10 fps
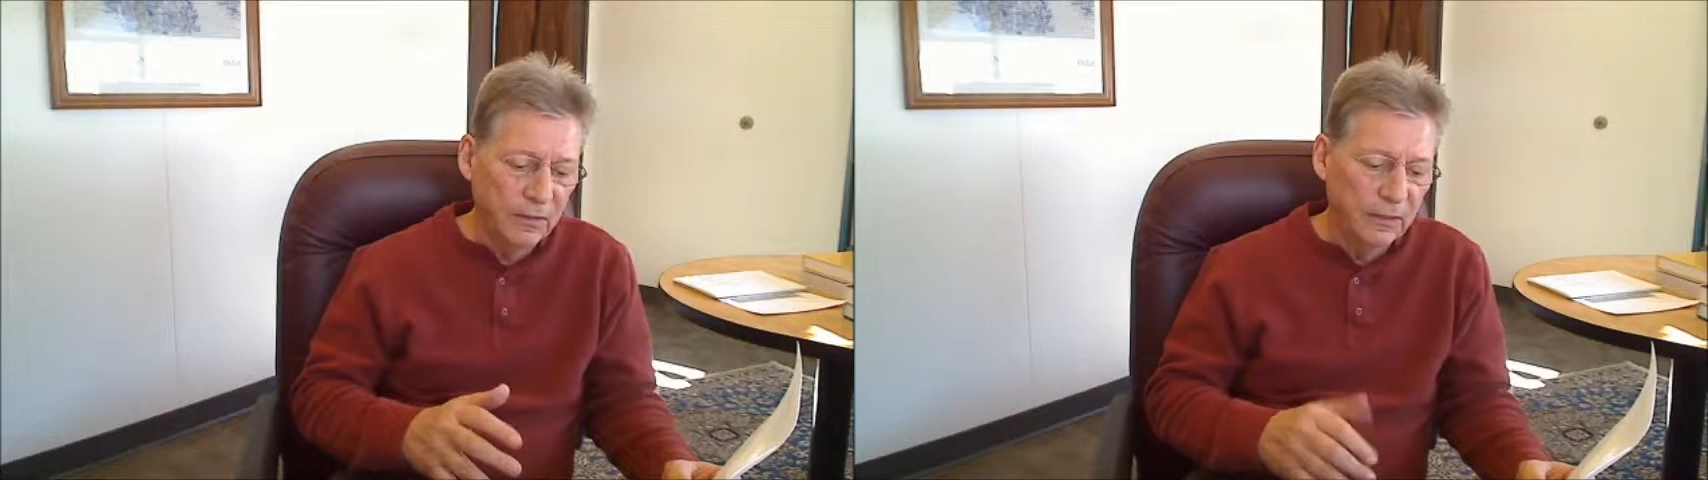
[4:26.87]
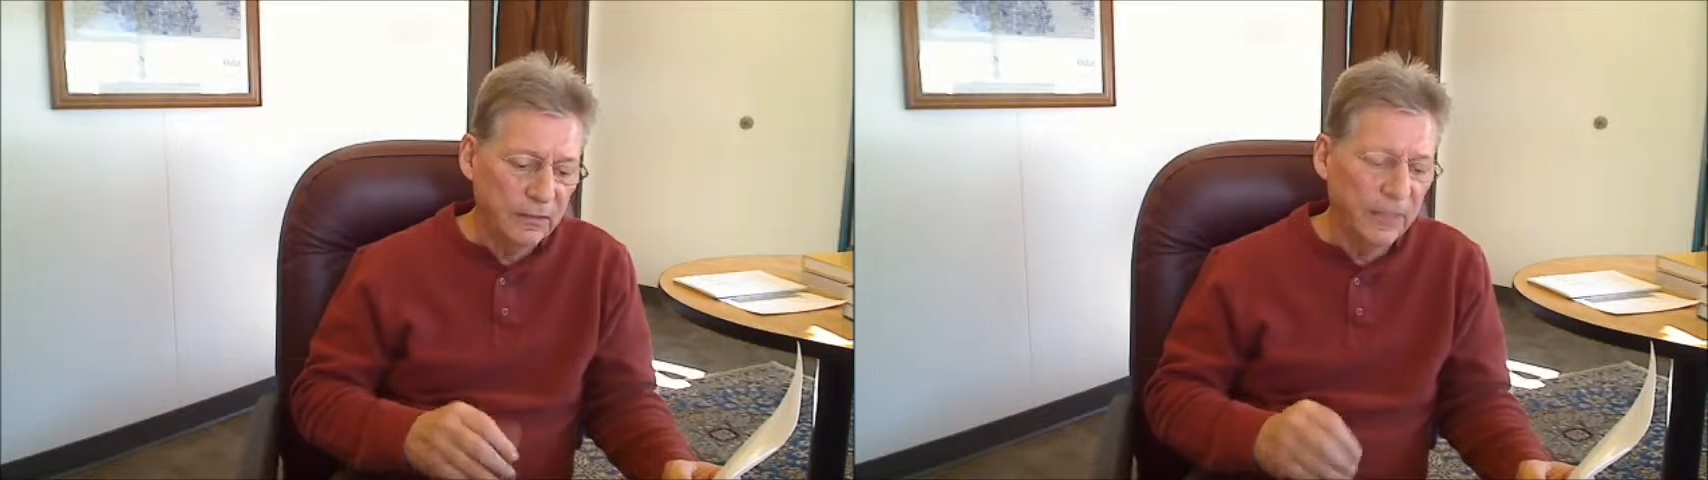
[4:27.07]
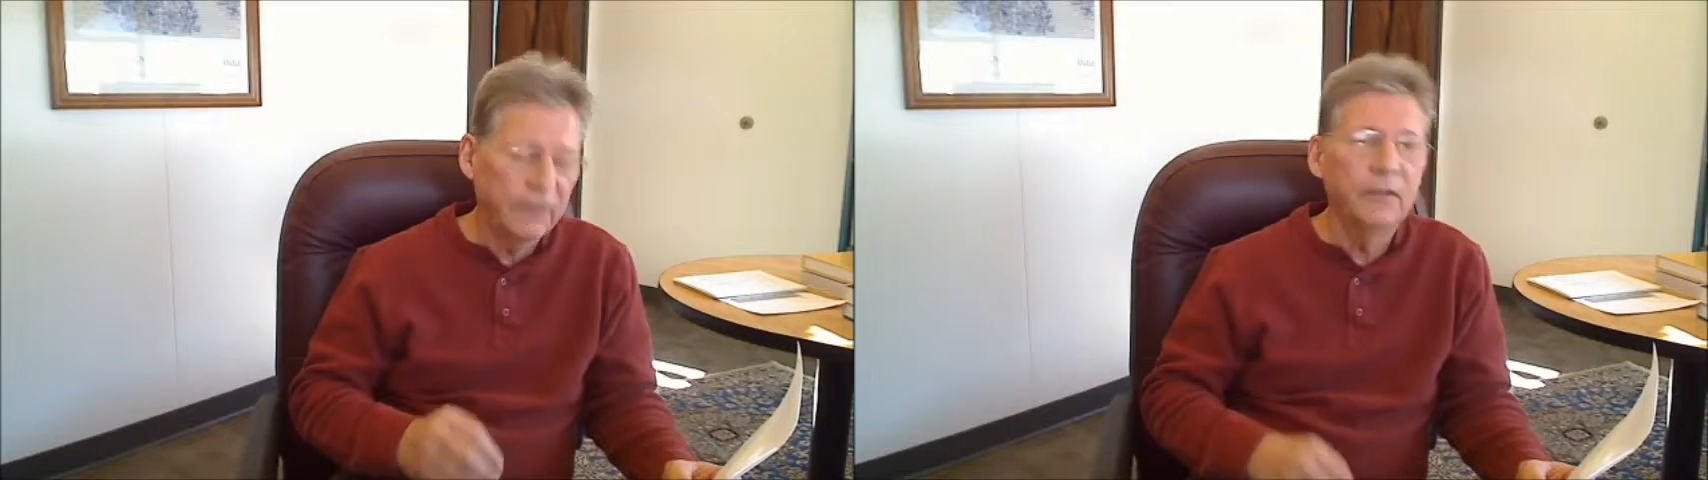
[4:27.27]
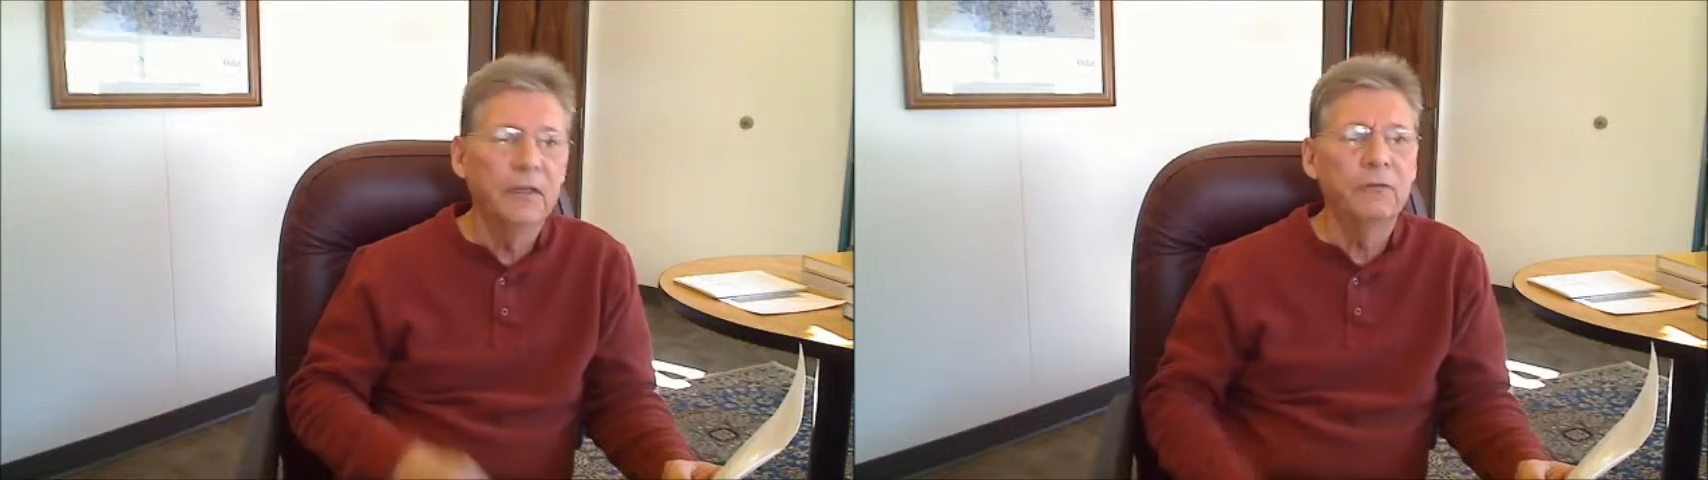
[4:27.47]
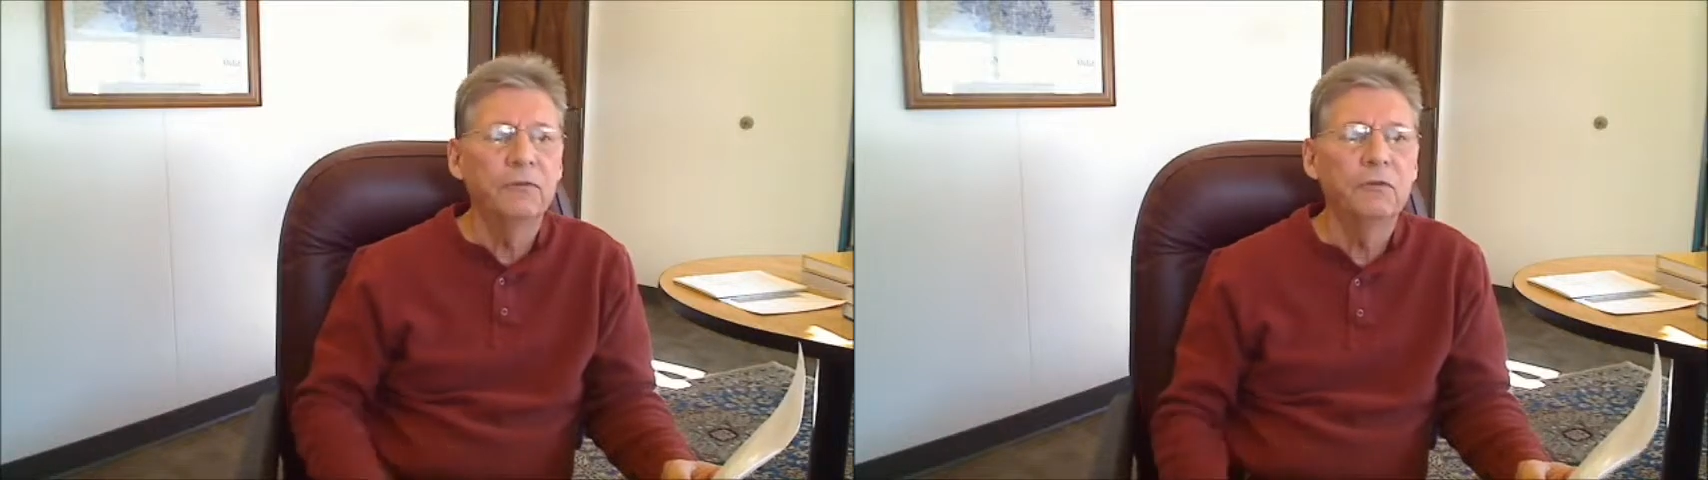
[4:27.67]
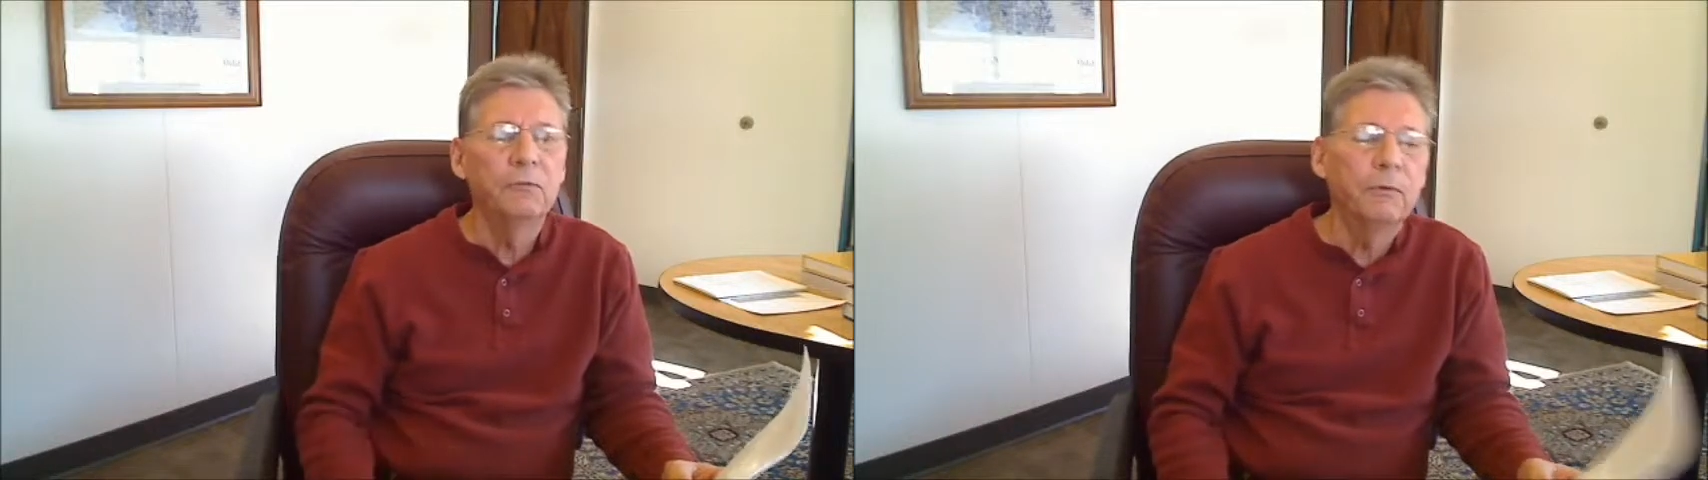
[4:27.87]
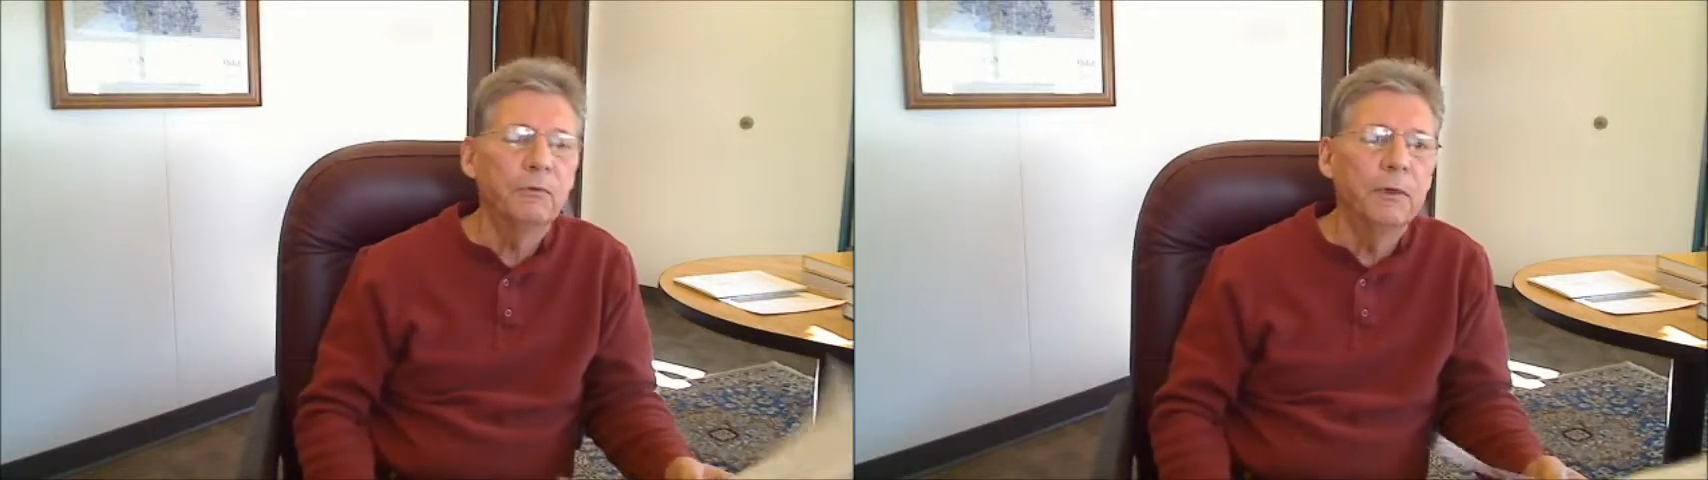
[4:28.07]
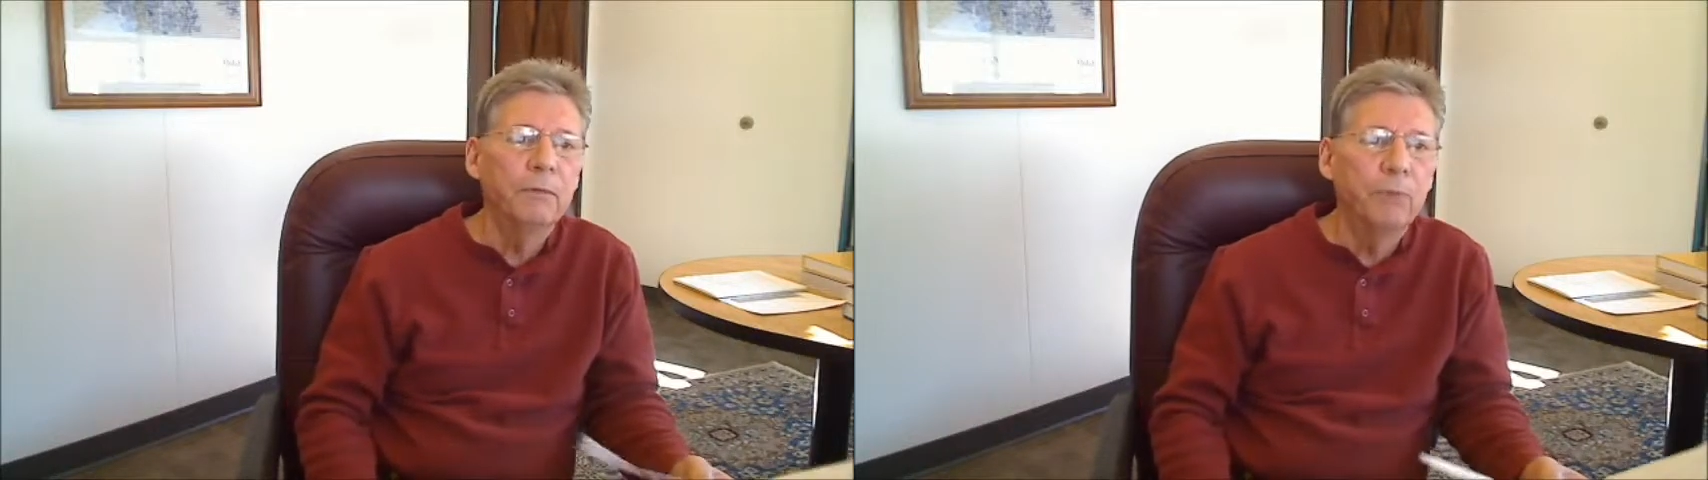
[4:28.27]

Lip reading: is like the difference between